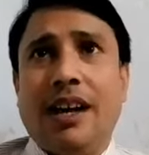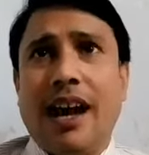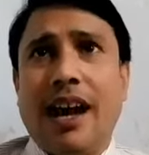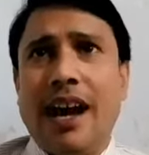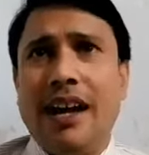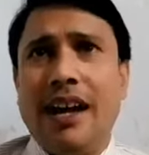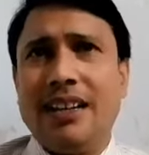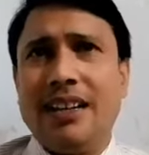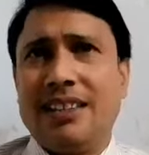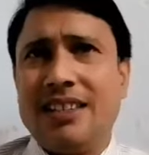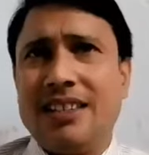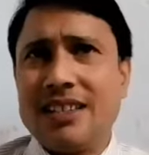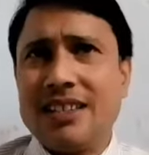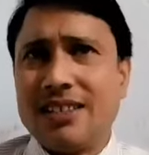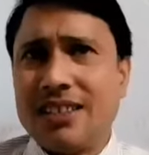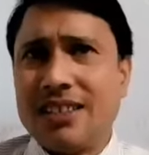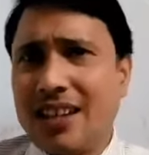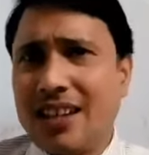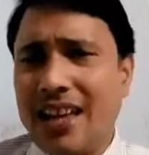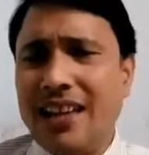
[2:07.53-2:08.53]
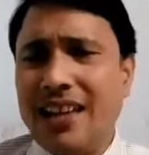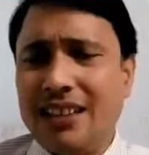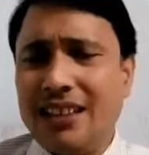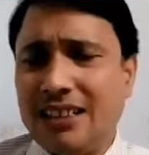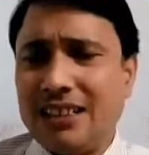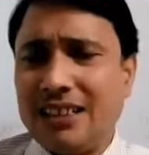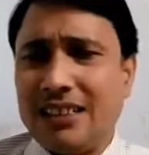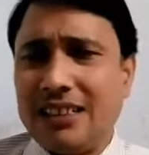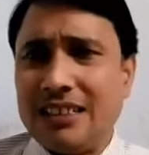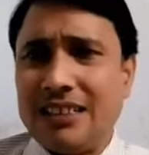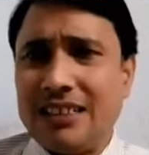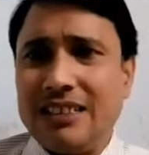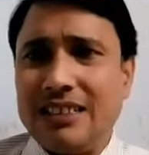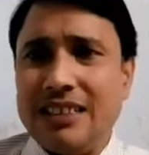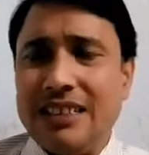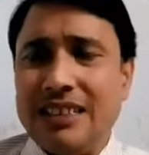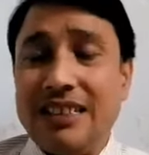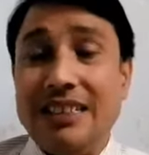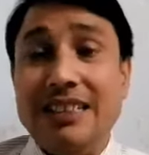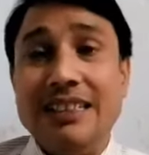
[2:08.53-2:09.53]
And just like
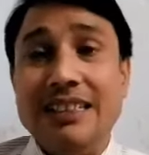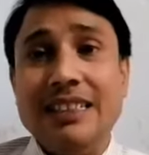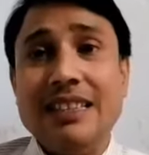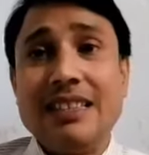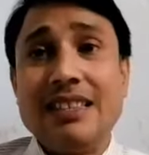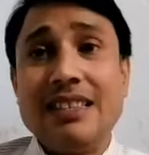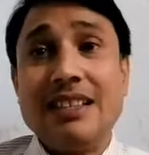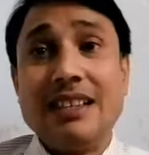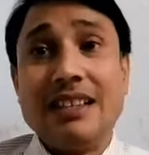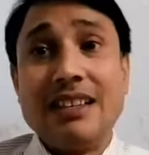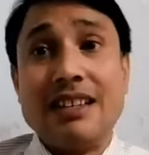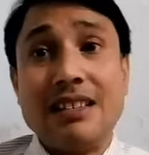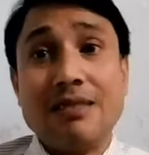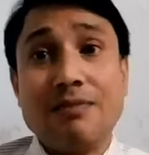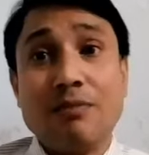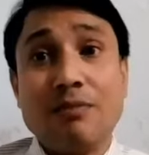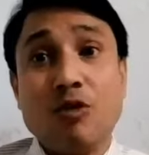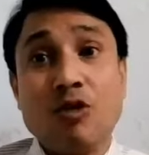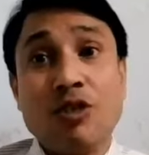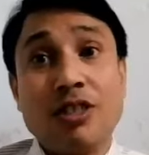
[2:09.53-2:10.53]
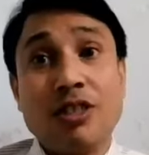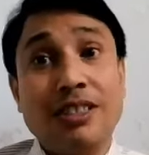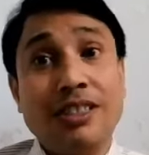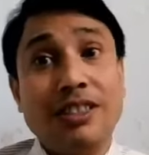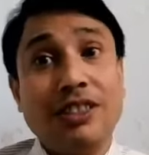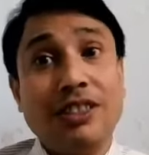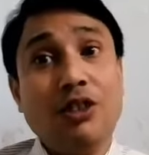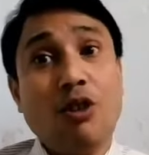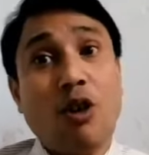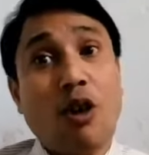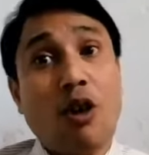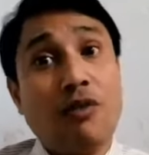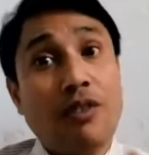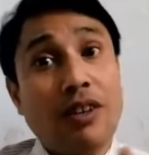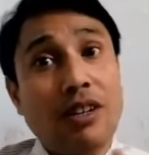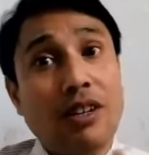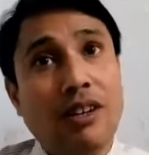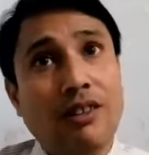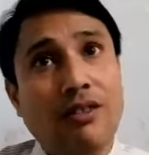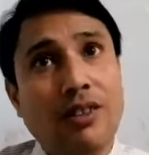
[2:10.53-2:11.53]
it is the responsibility of
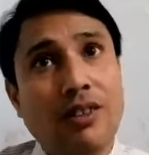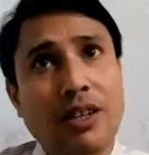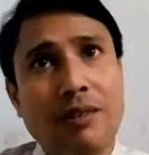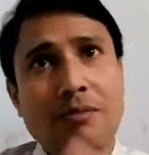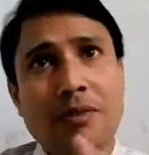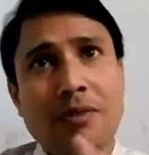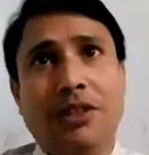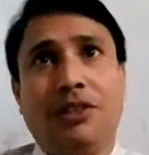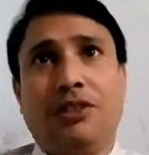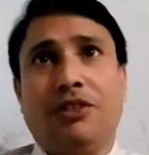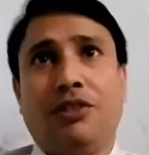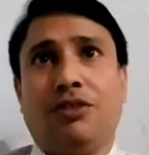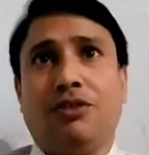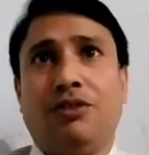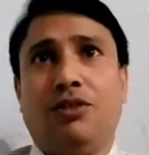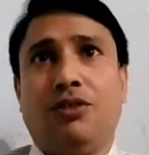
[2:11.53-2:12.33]
a government